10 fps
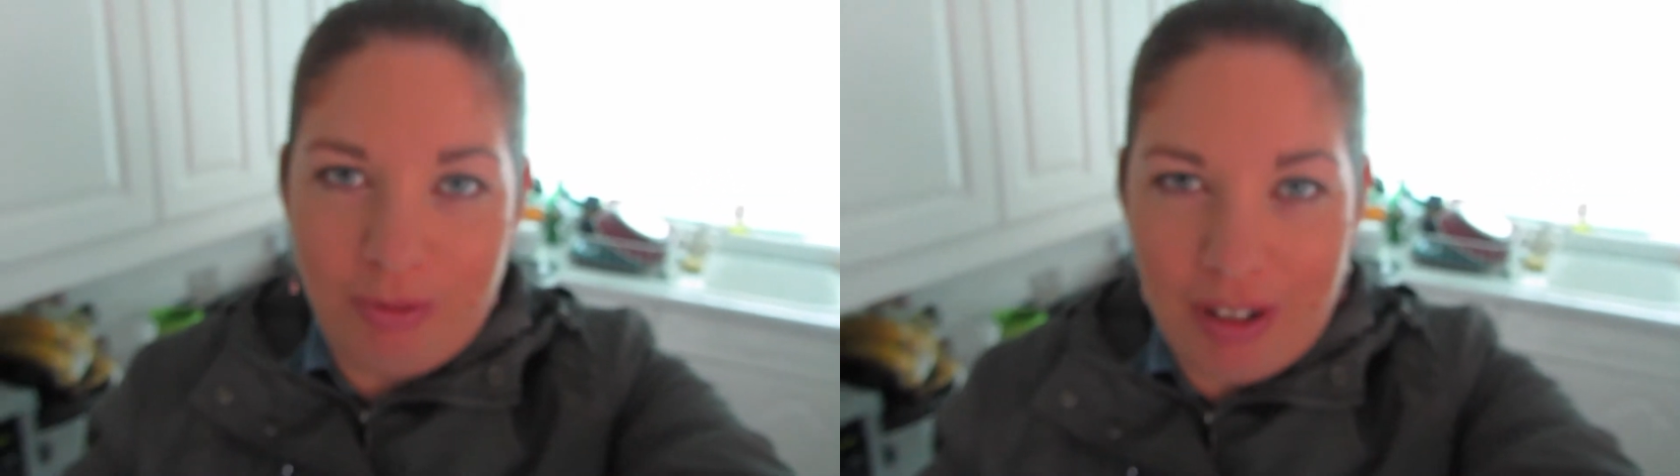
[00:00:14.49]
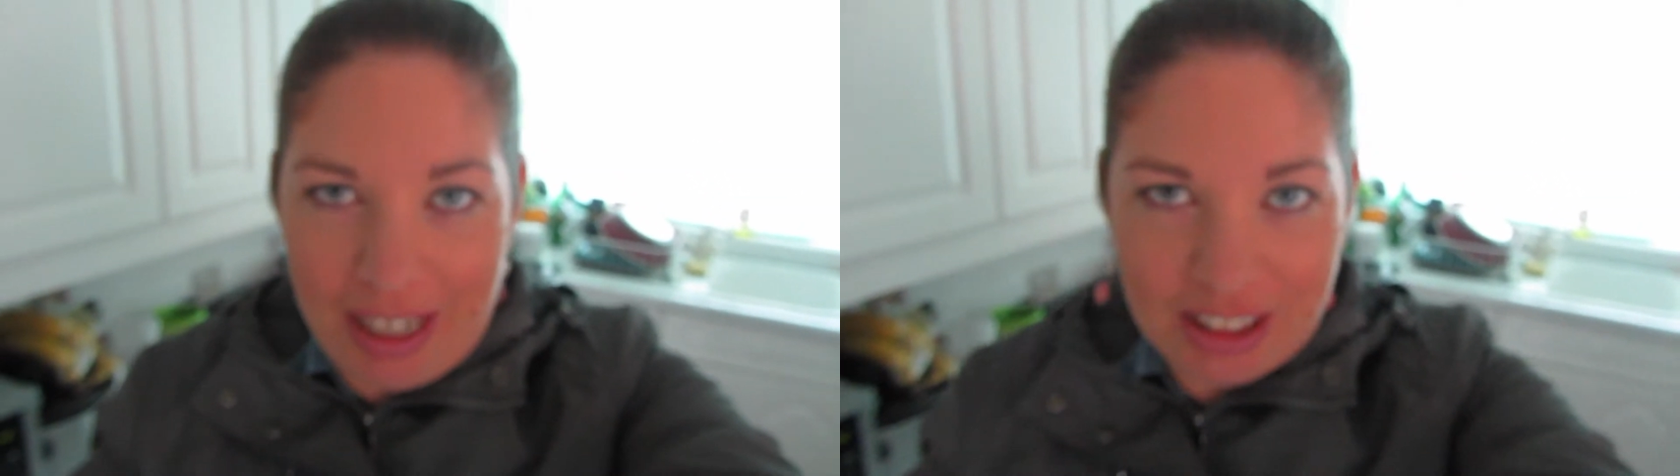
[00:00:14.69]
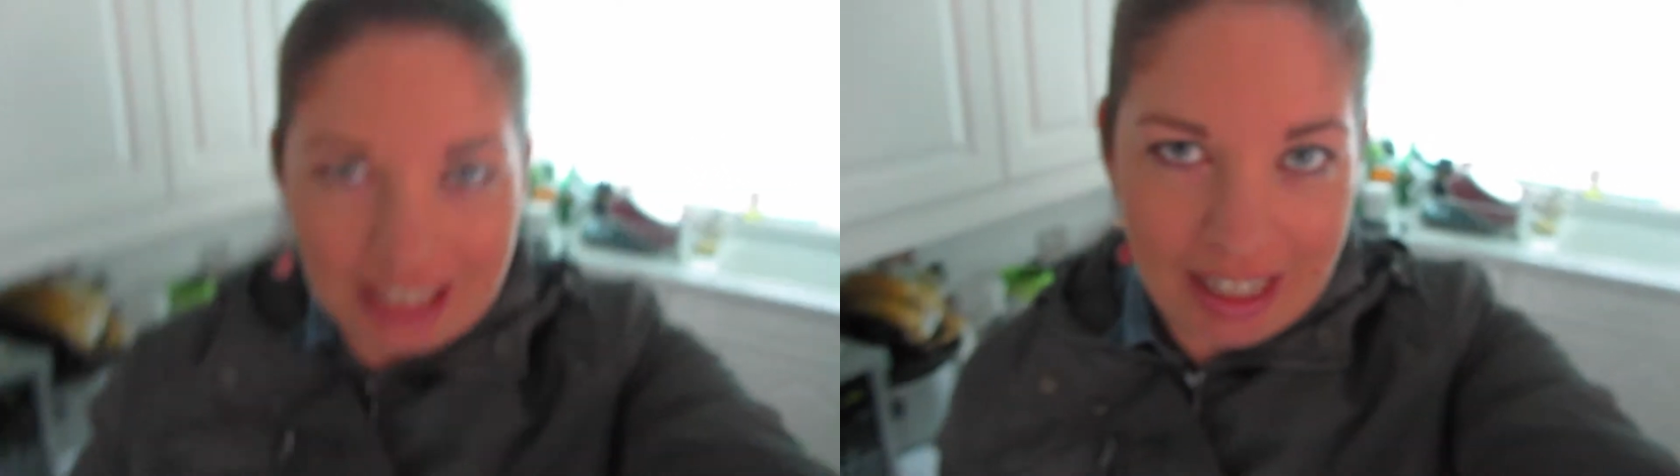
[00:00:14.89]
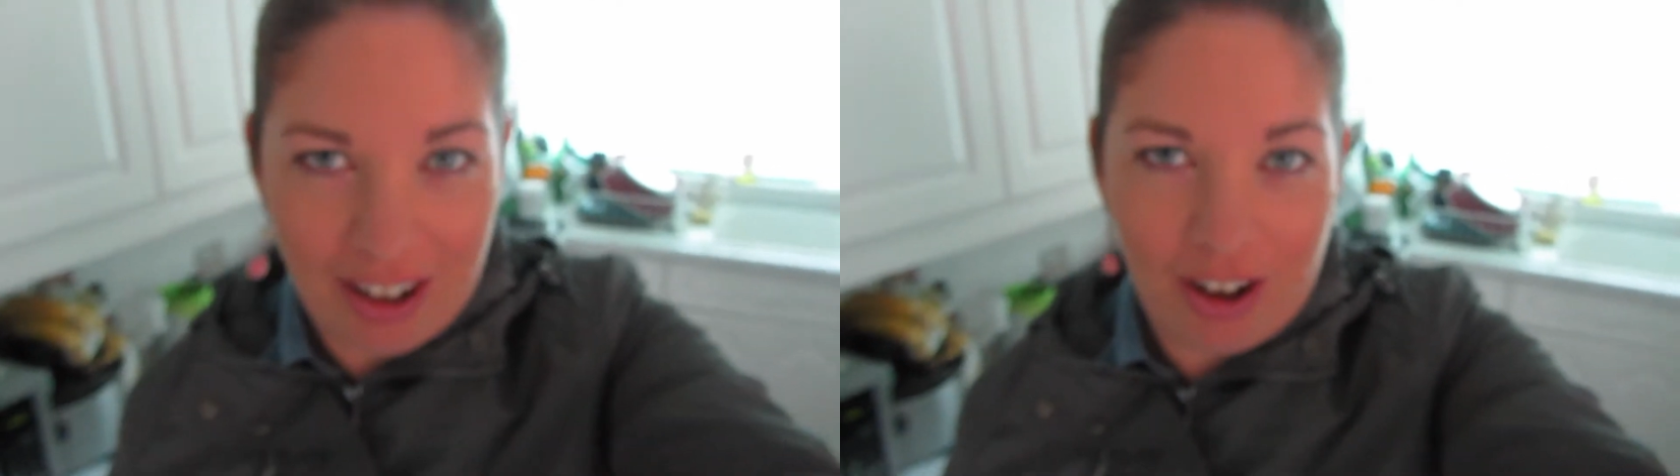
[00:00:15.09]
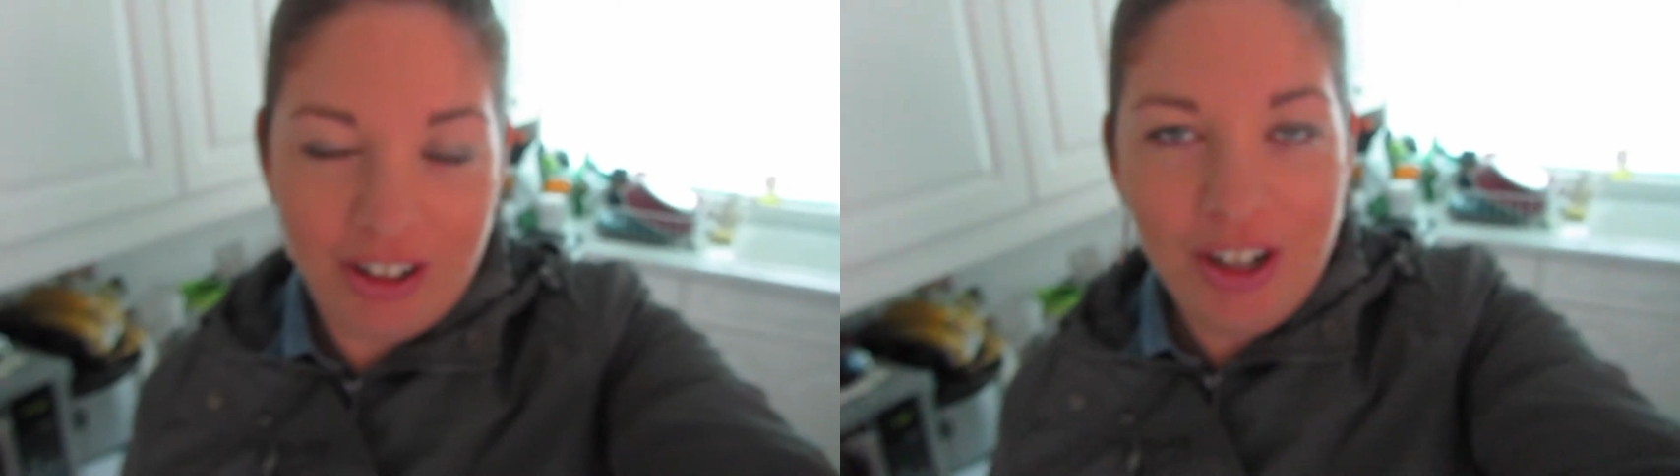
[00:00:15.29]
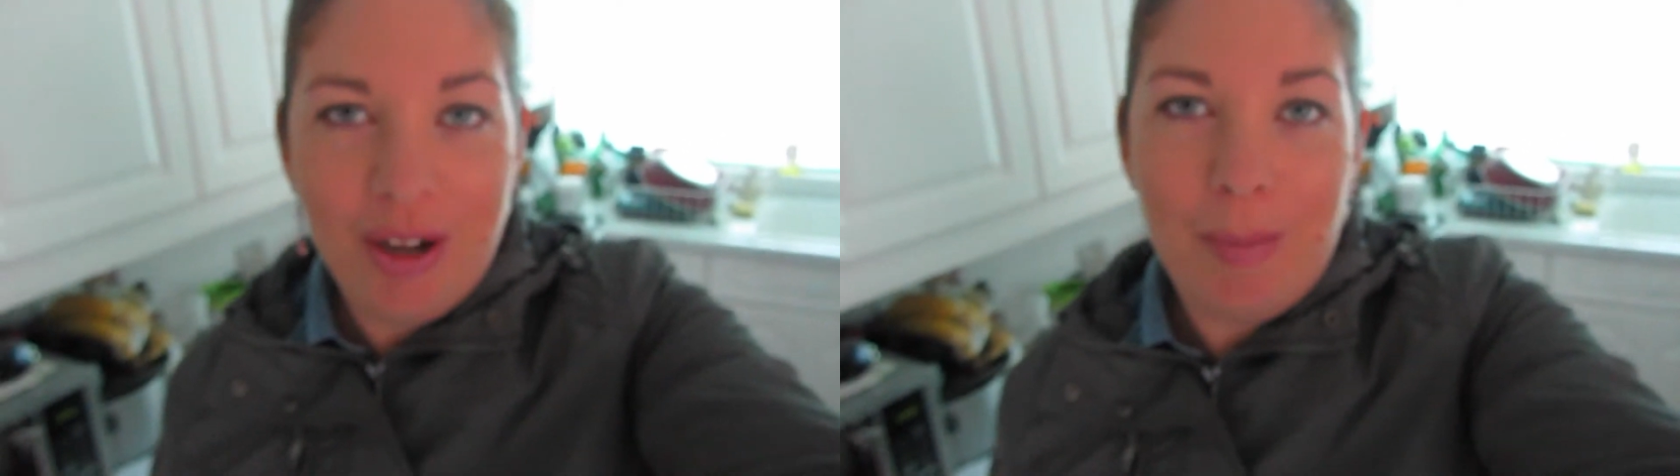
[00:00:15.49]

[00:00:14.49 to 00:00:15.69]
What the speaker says: rain jacket on